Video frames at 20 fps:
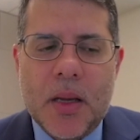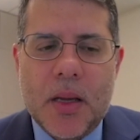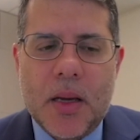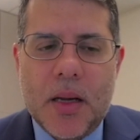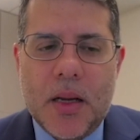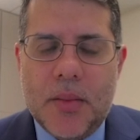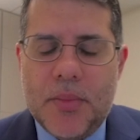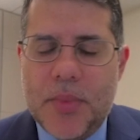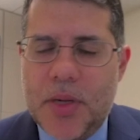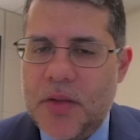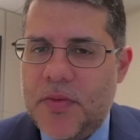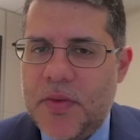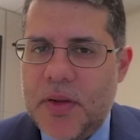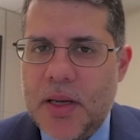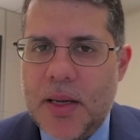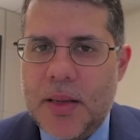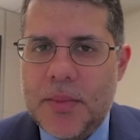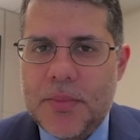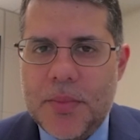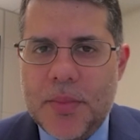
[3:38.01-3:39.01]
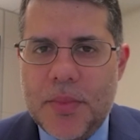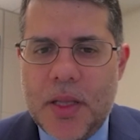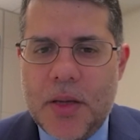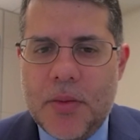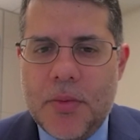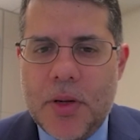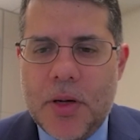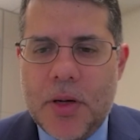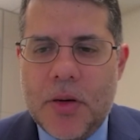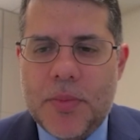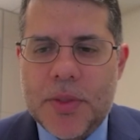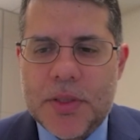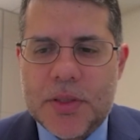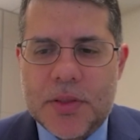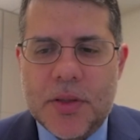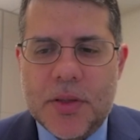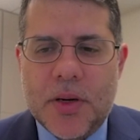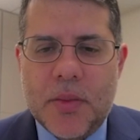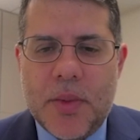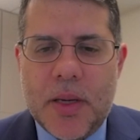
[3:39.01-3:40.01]
Um, but if not, they will help us
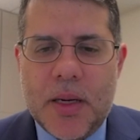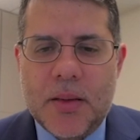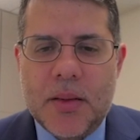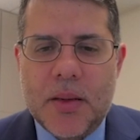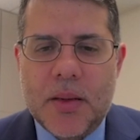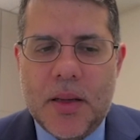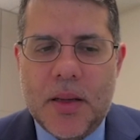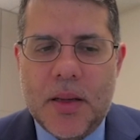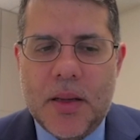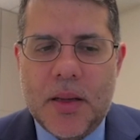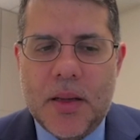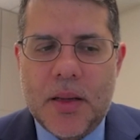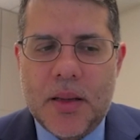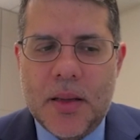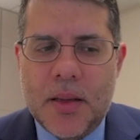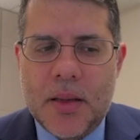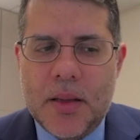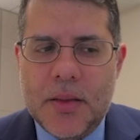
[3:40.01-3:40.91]
learn about uh,